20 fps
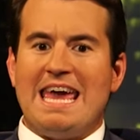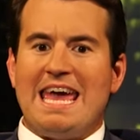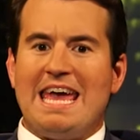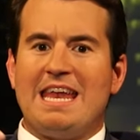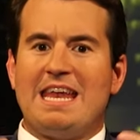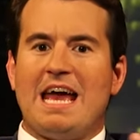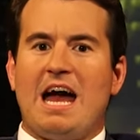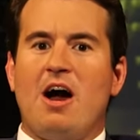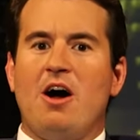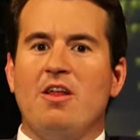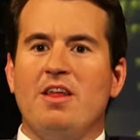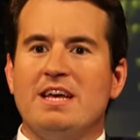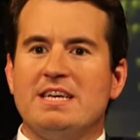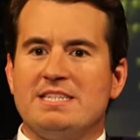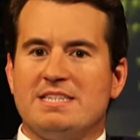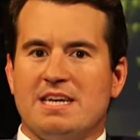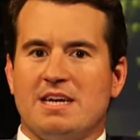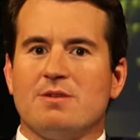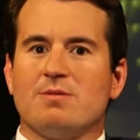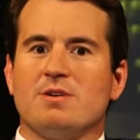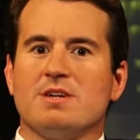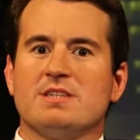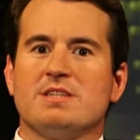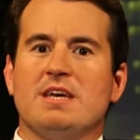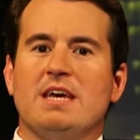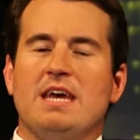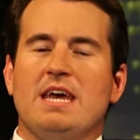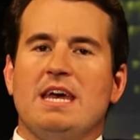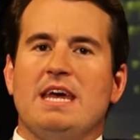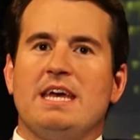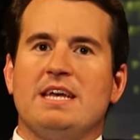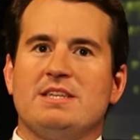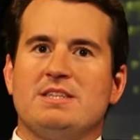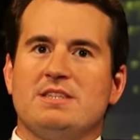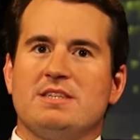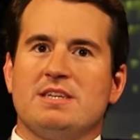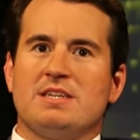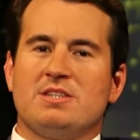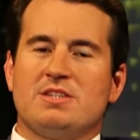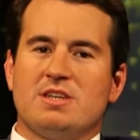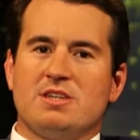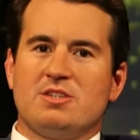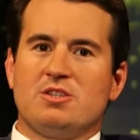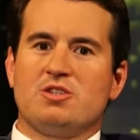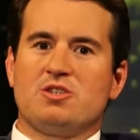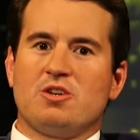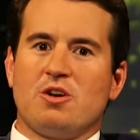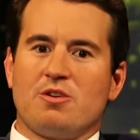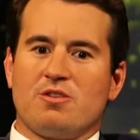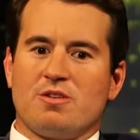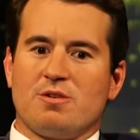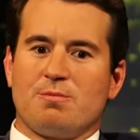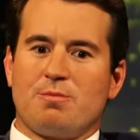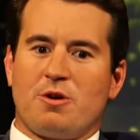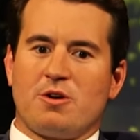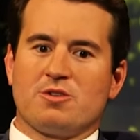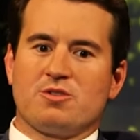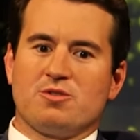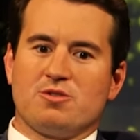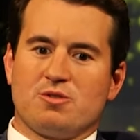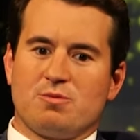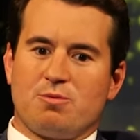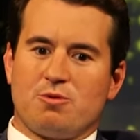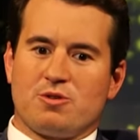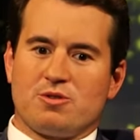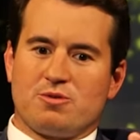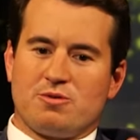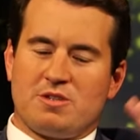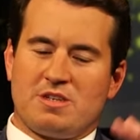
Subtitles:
And all I said was, It's such a joke that Barstool Sports would